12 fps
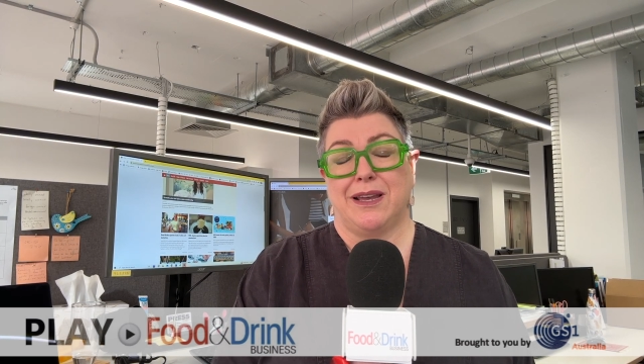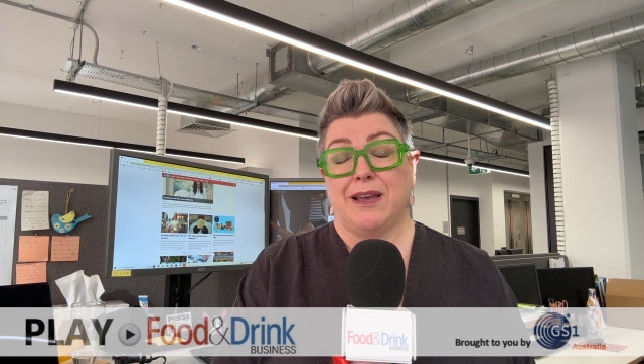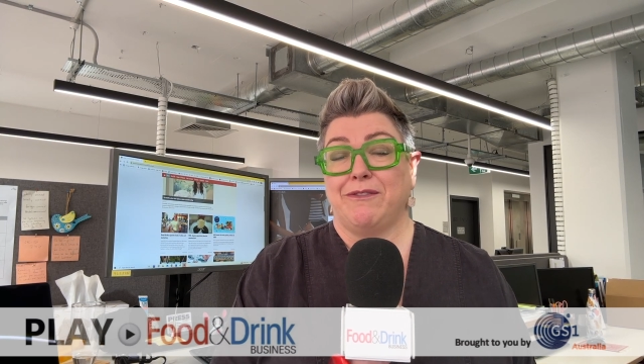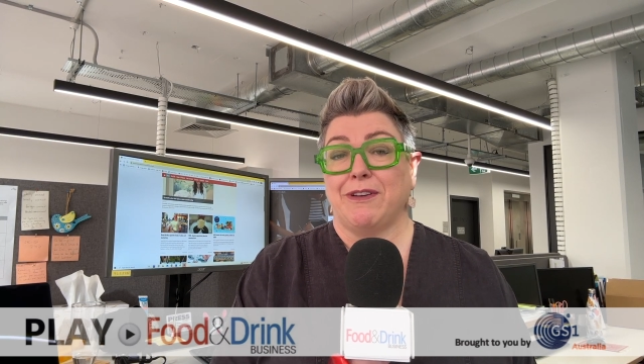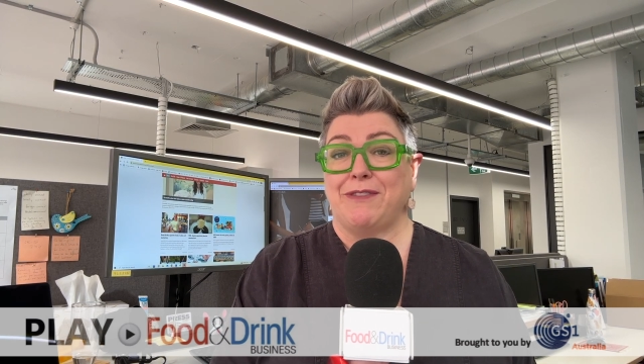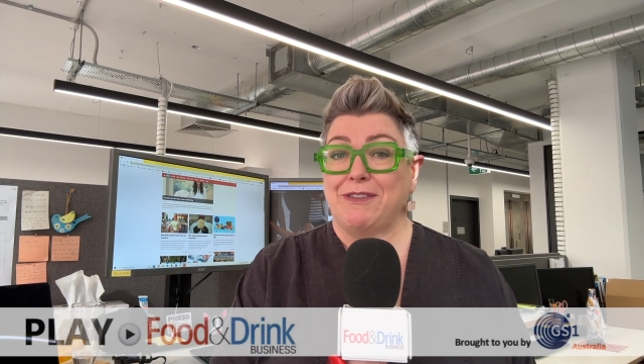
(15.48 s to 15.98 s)

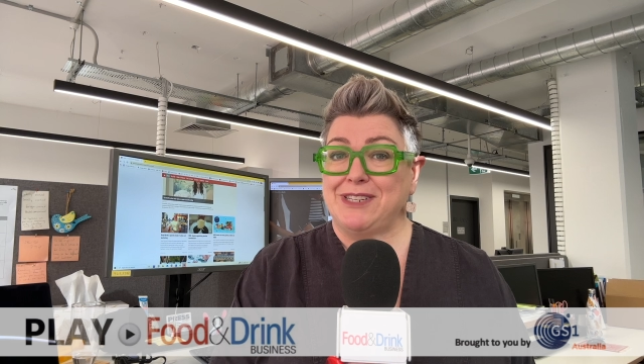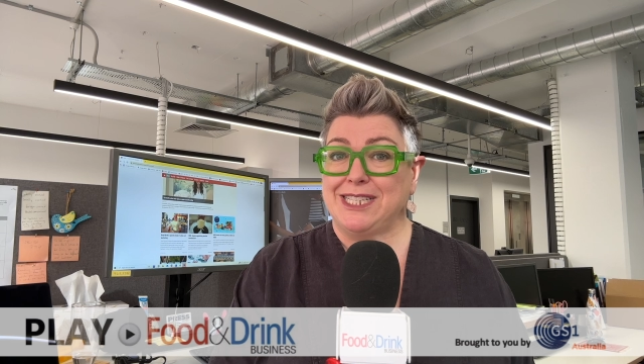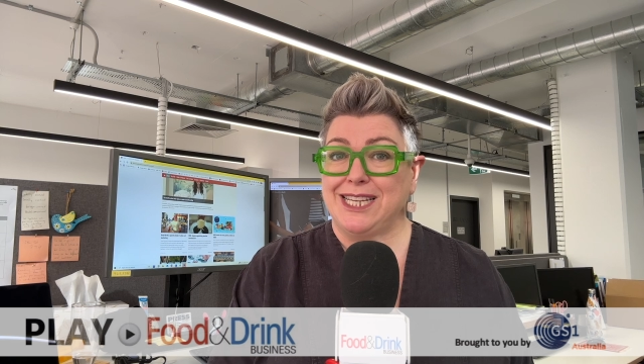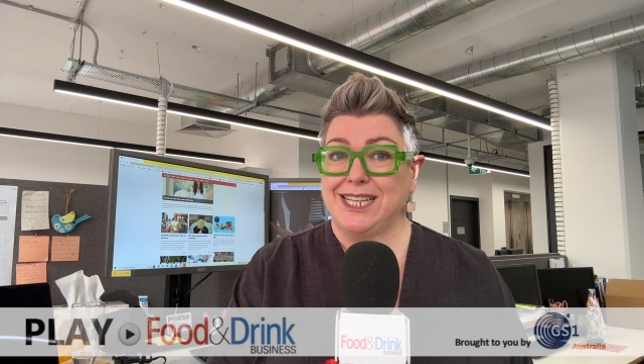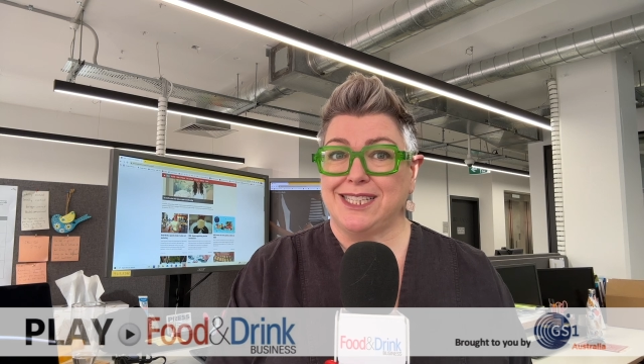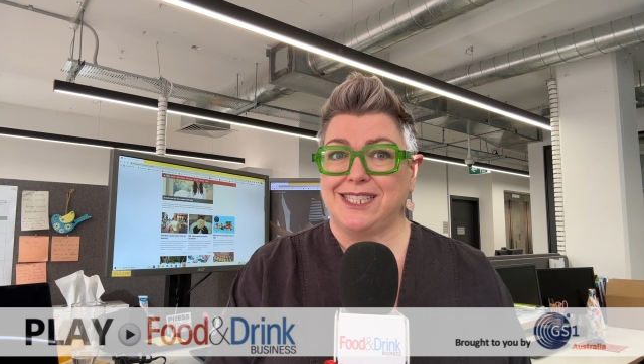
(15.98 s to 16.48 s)
For 50
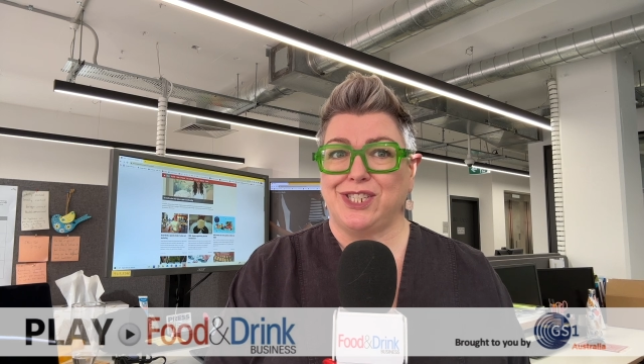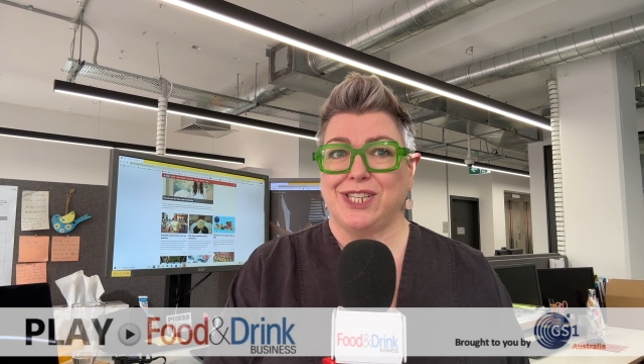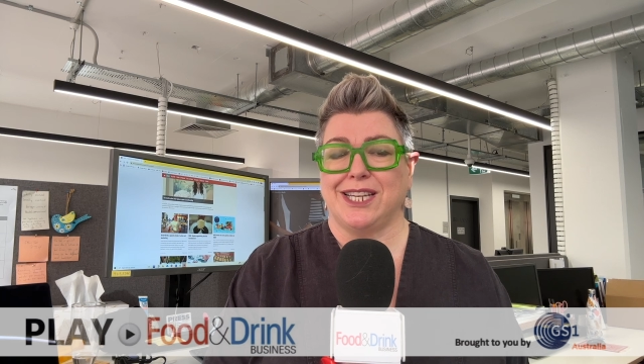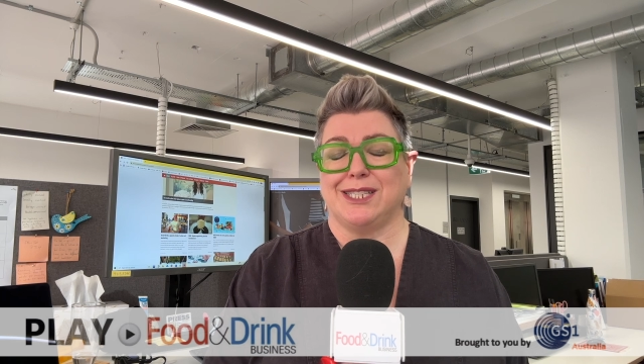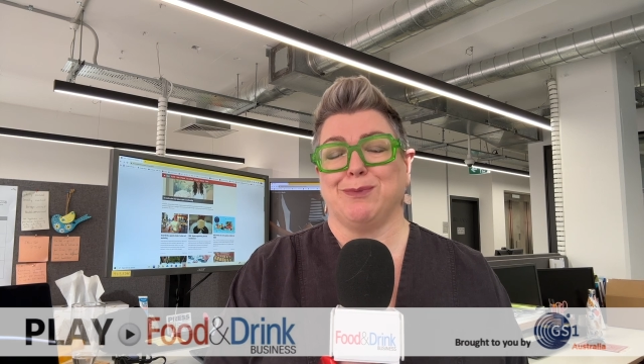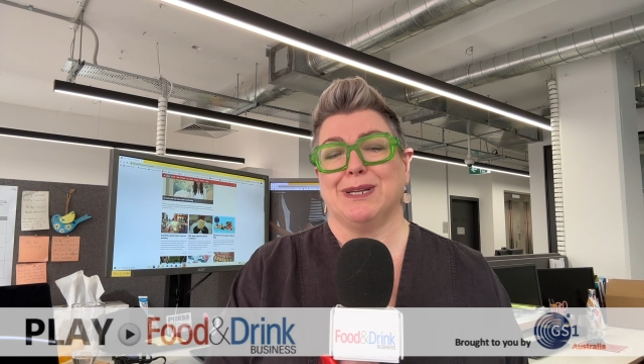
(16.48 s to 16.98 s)
years,
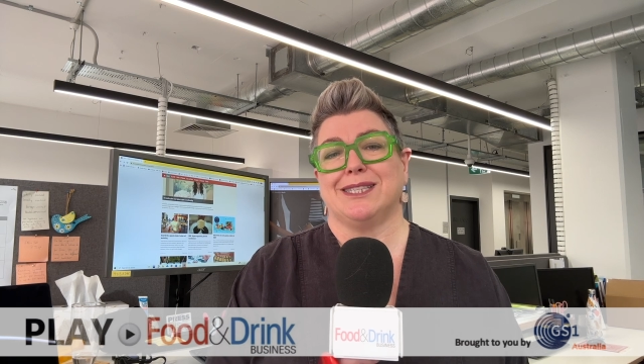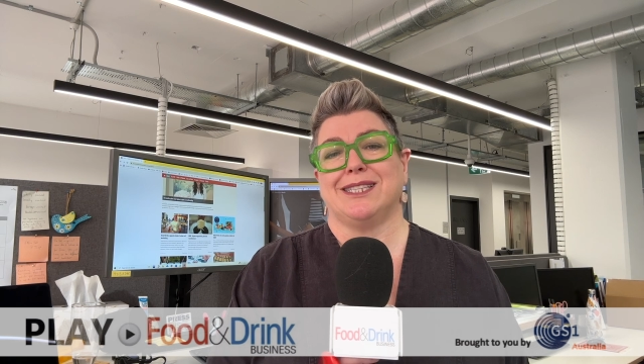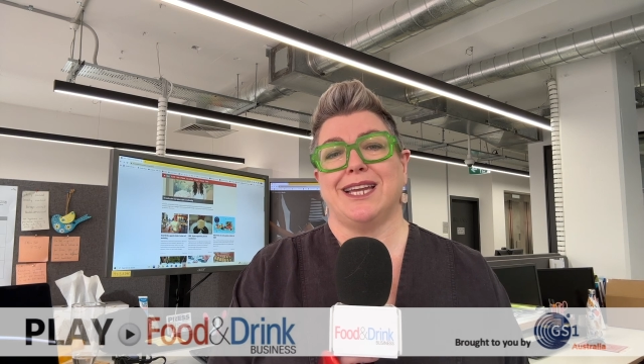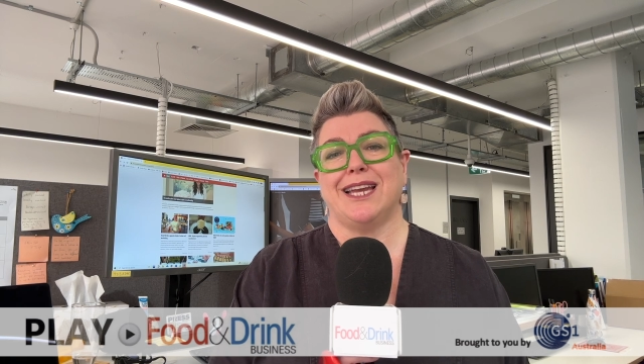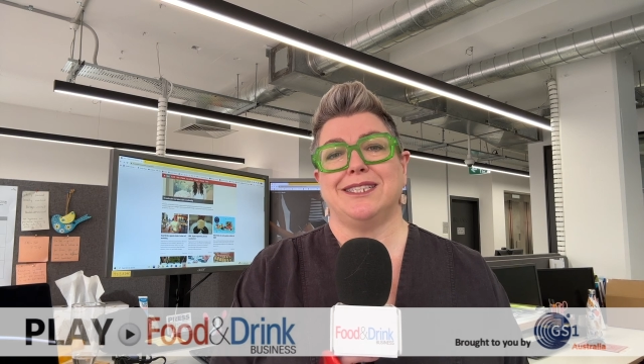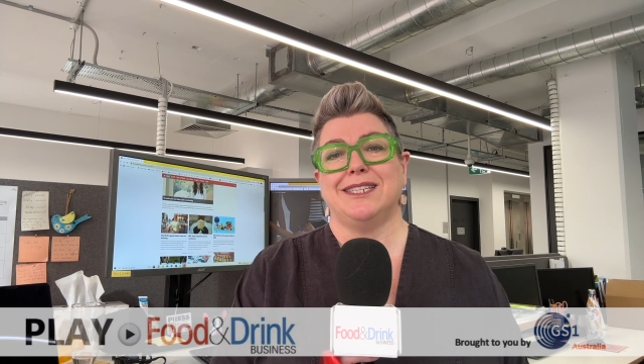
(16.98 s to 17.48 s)
GS1
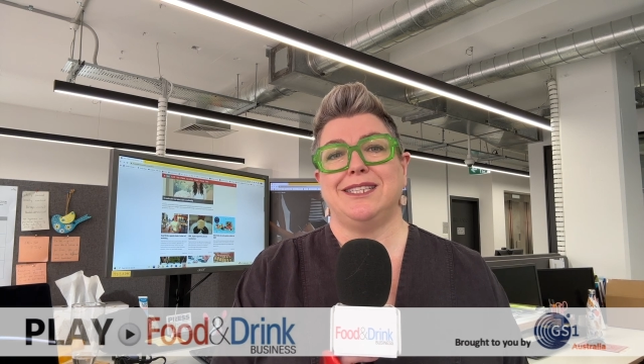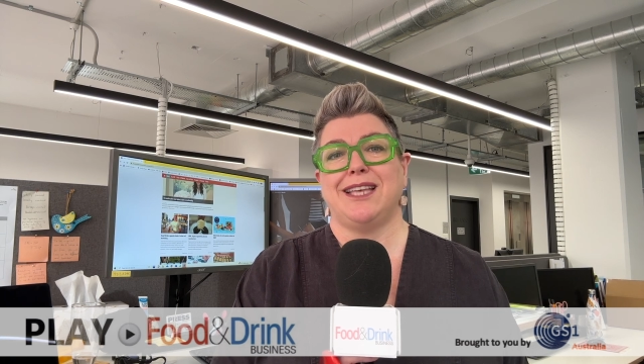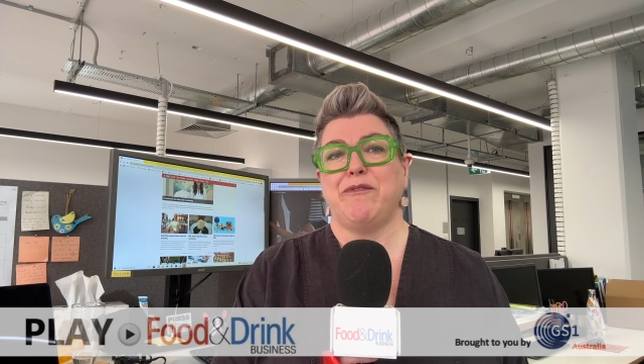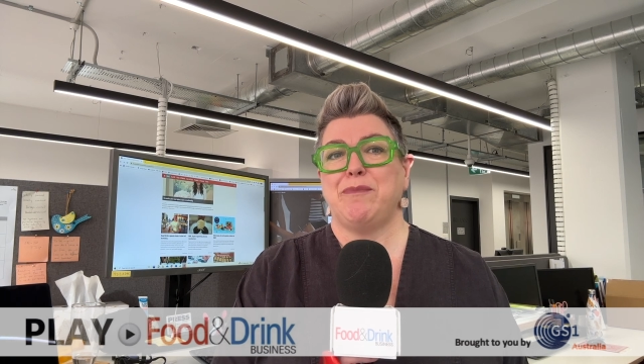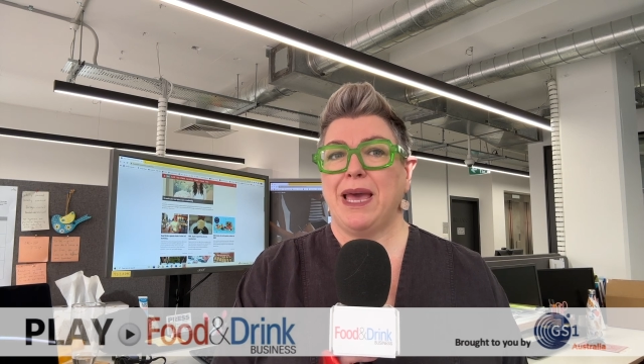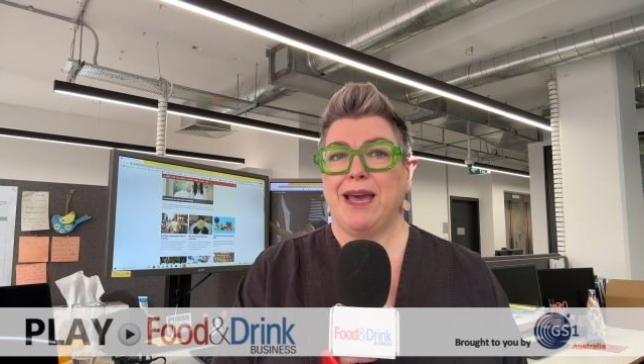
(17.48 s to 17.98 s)
standards
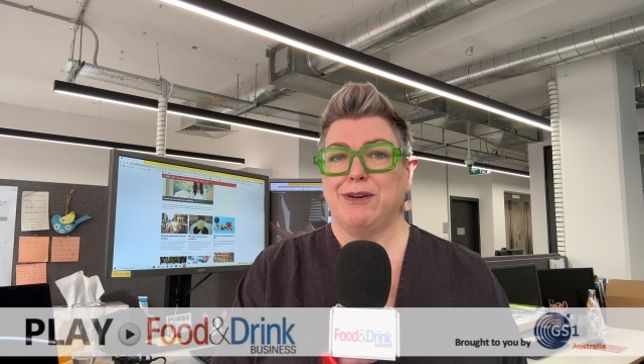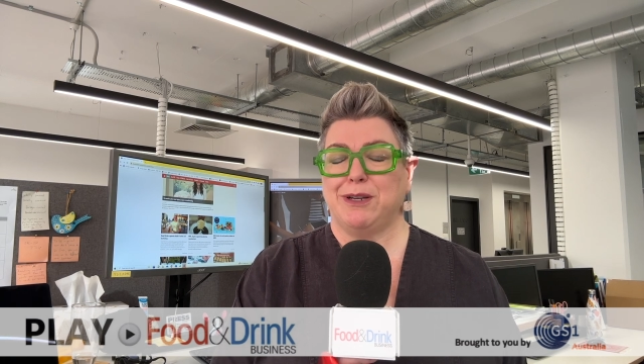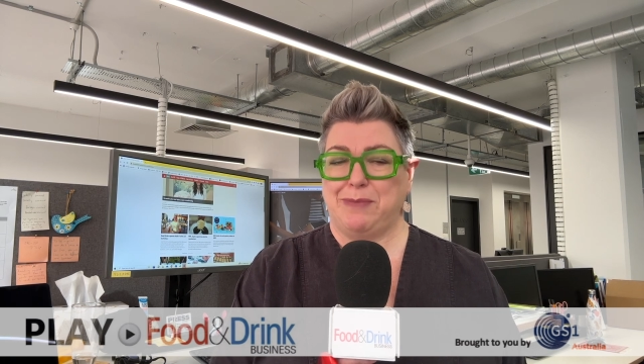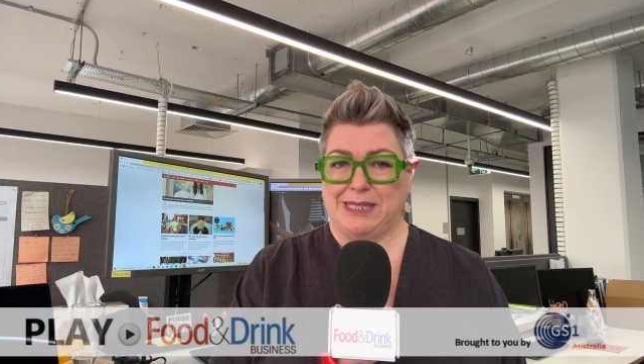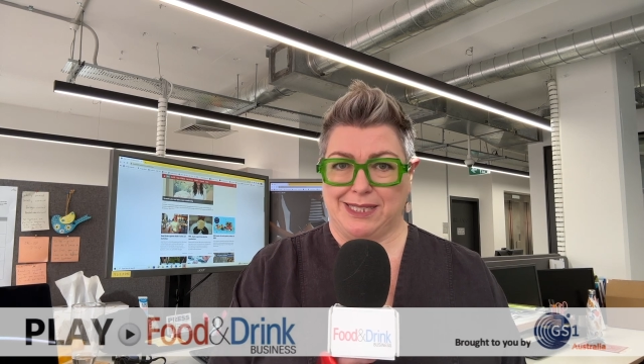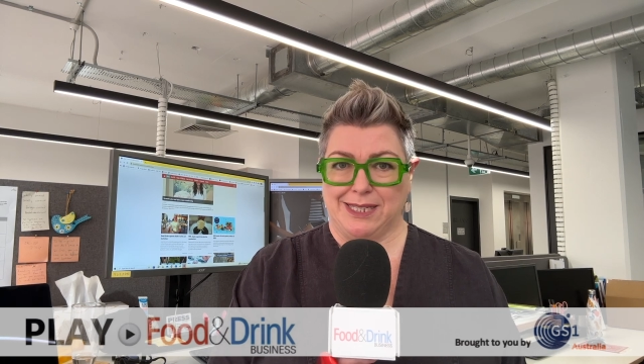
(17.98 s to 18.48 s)
have
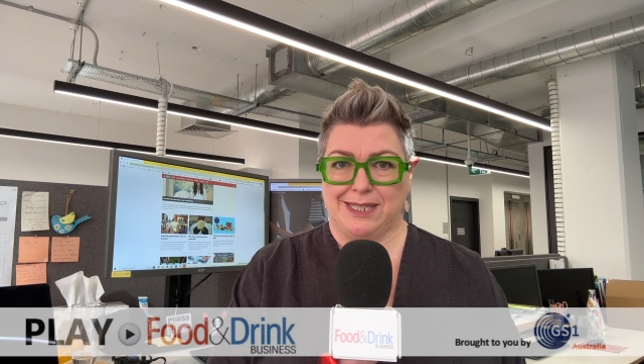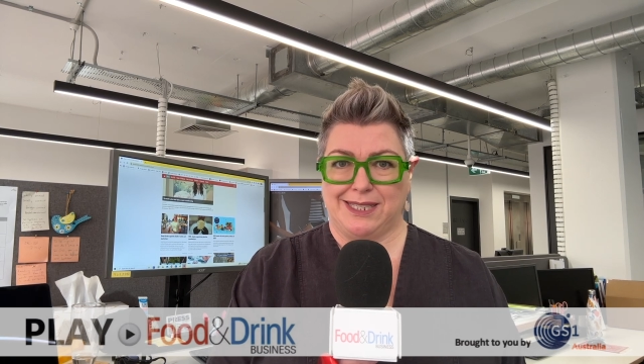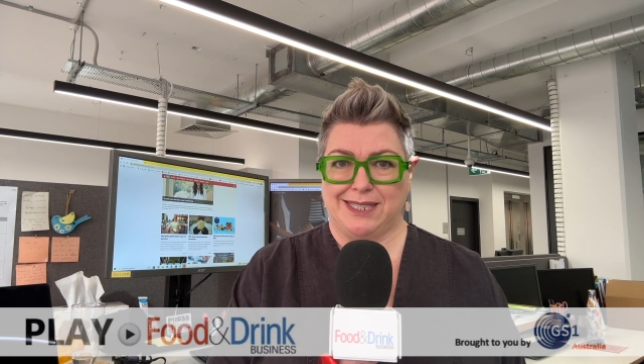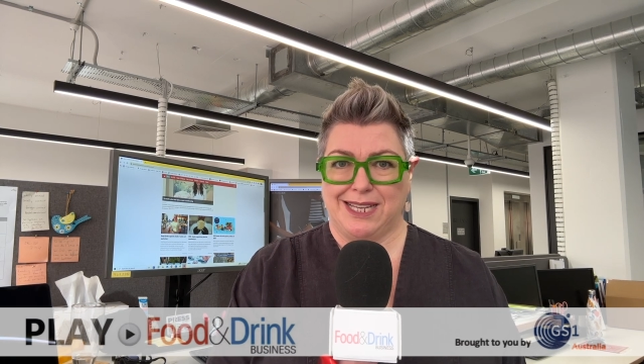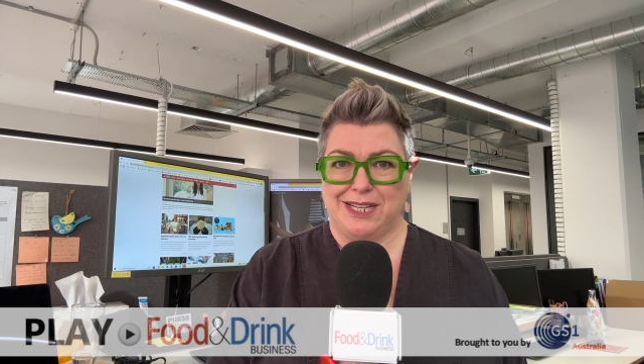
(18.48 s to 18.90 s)
powered business